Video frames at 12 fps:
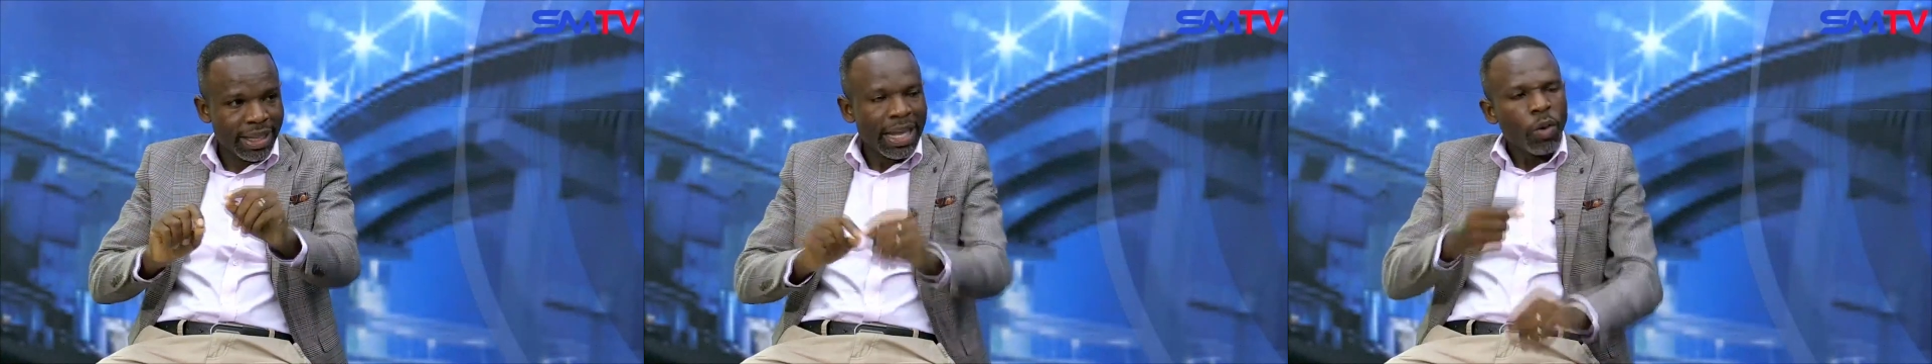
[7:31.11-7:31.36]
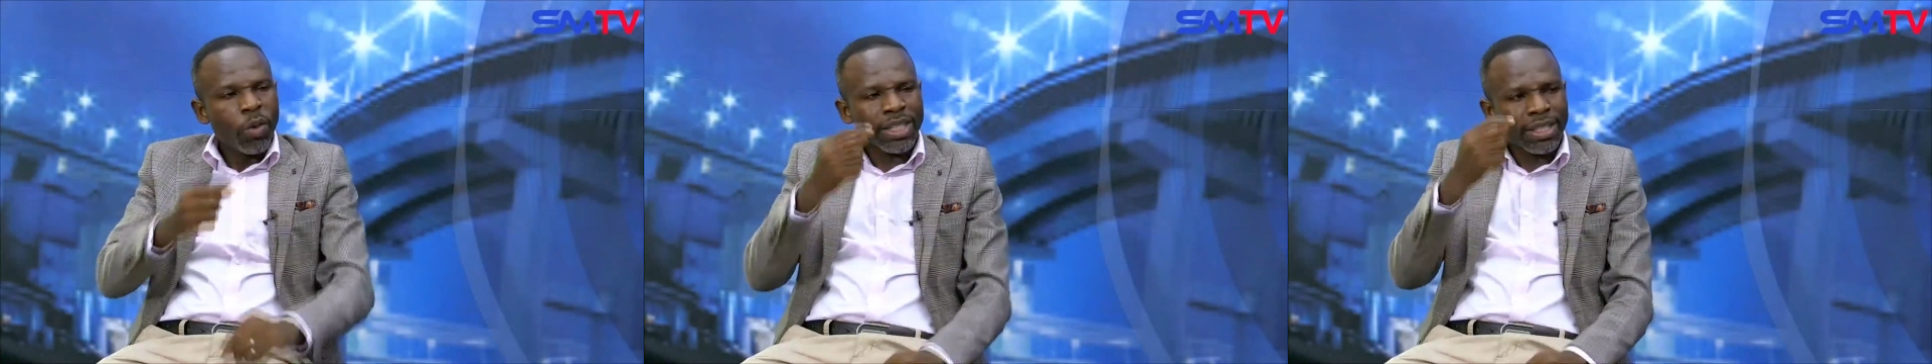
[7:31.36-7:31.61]

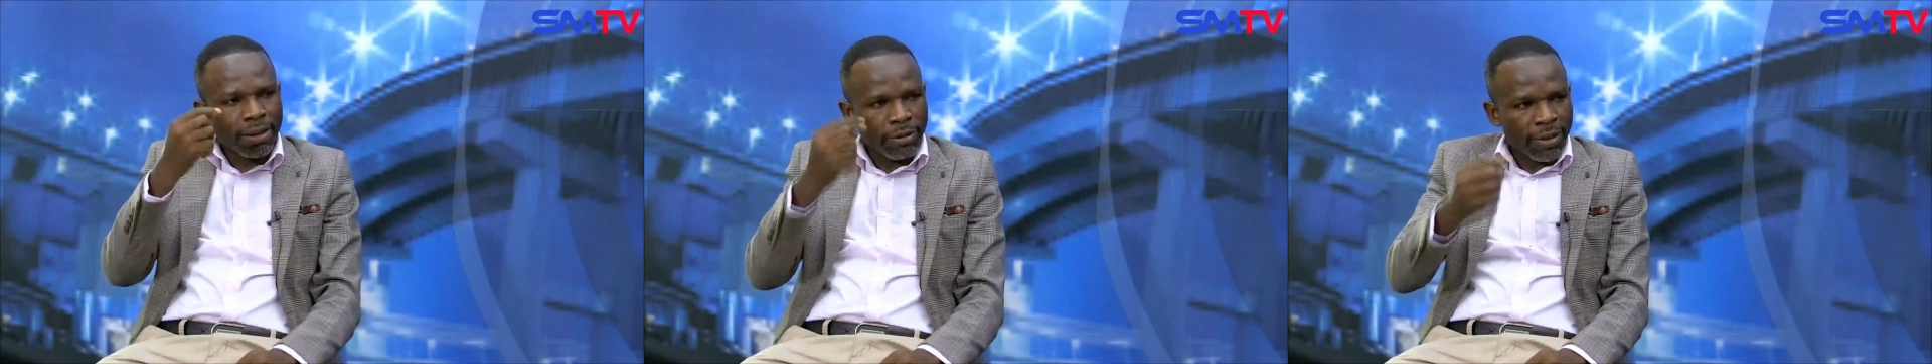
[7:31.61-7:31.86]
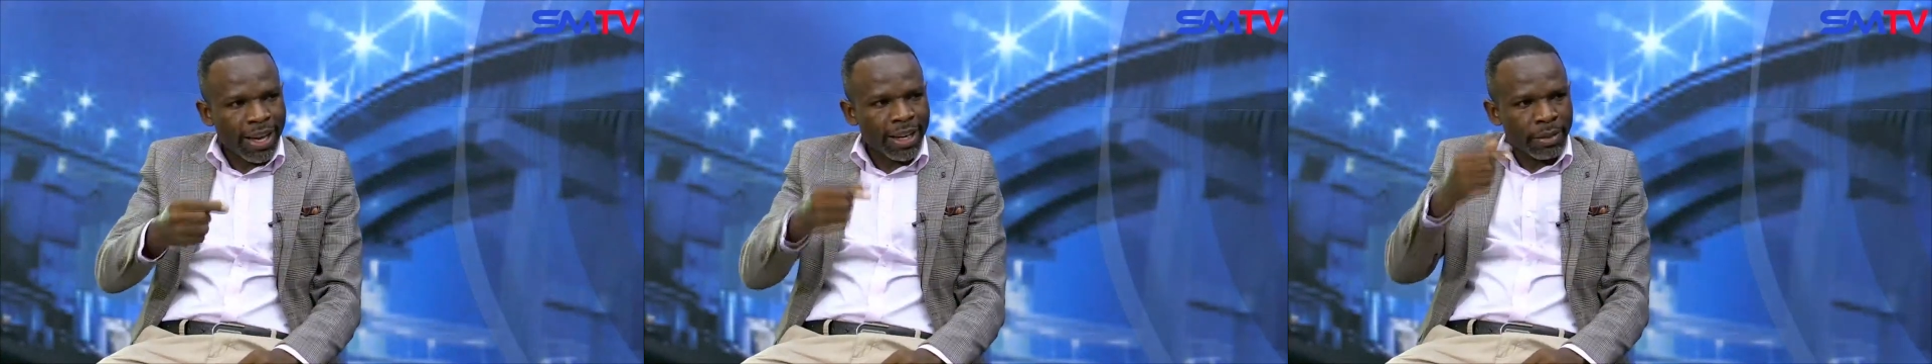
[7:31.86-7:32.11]
which is a
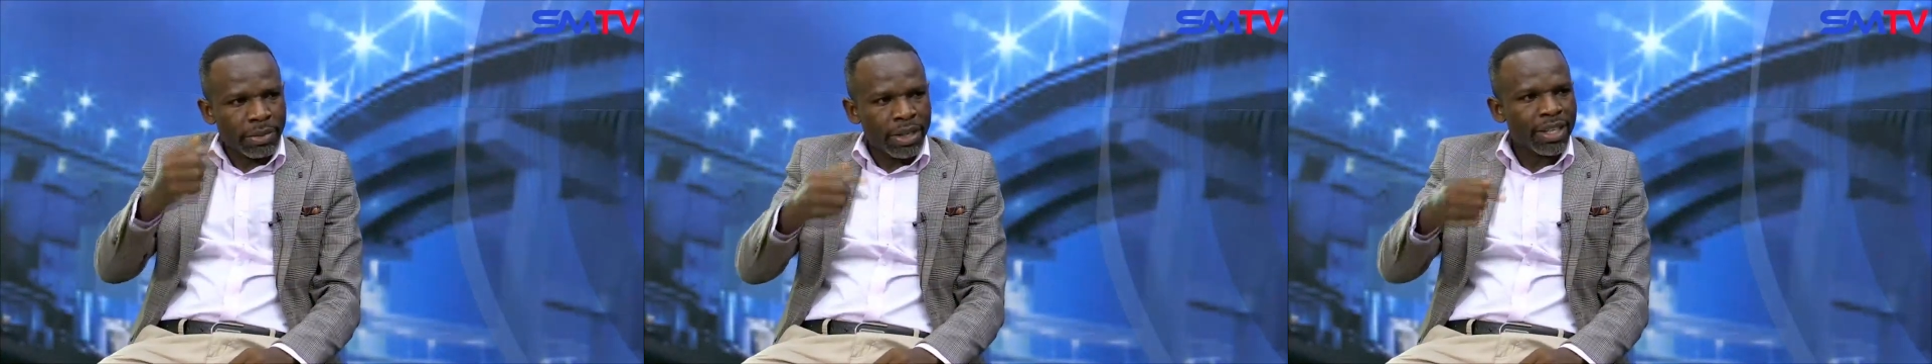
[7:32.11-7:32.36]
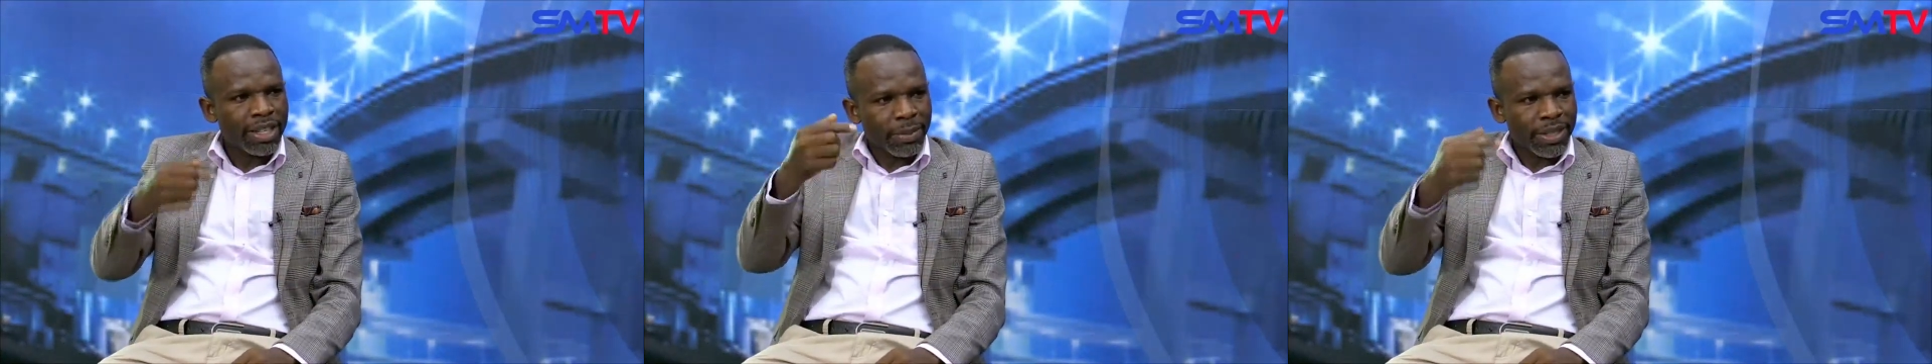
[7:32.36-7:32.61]
very
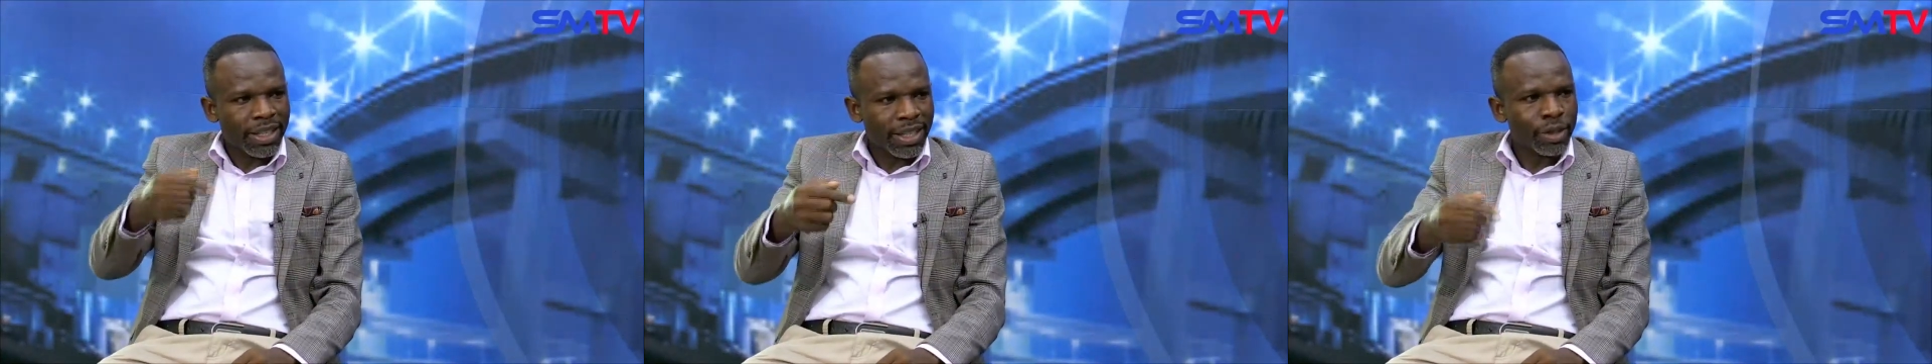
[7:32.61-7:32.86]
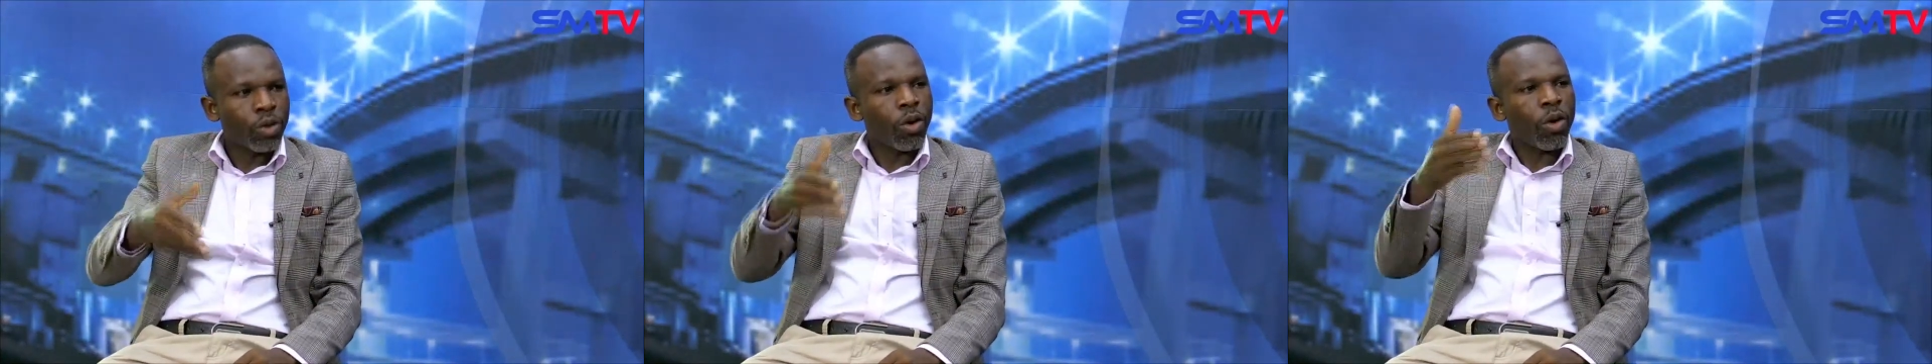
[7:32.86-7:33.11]
big
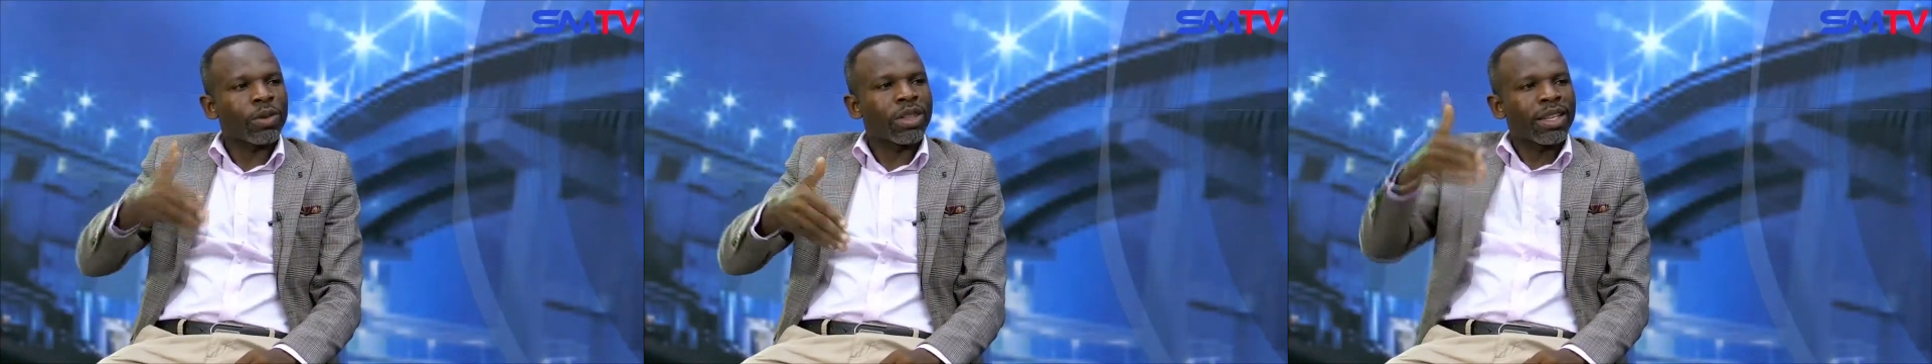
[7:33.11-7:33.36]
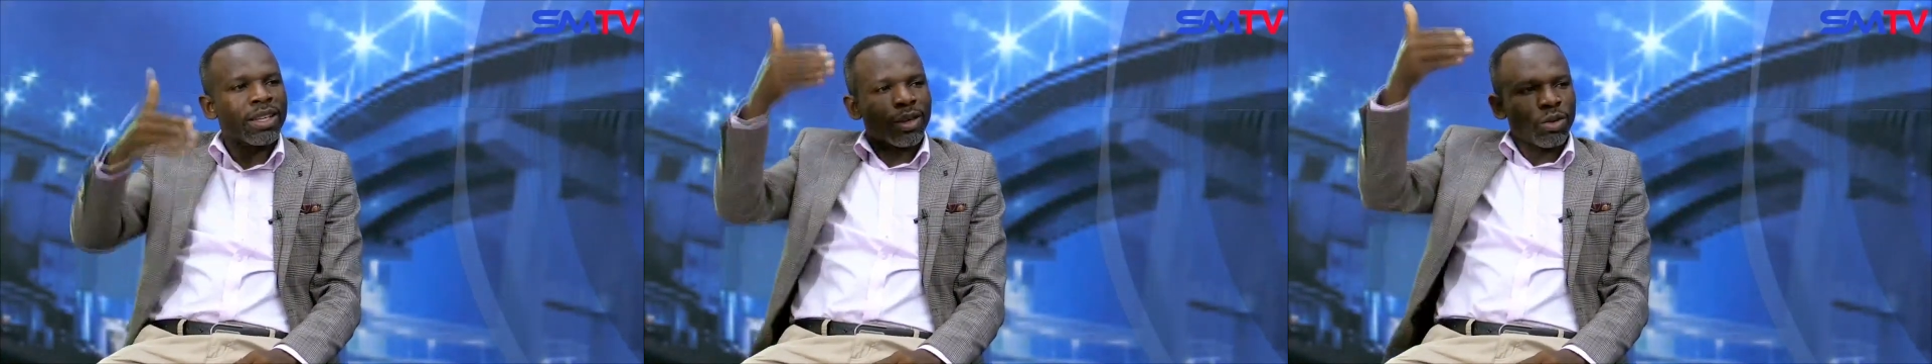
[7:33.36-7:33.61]
representation of the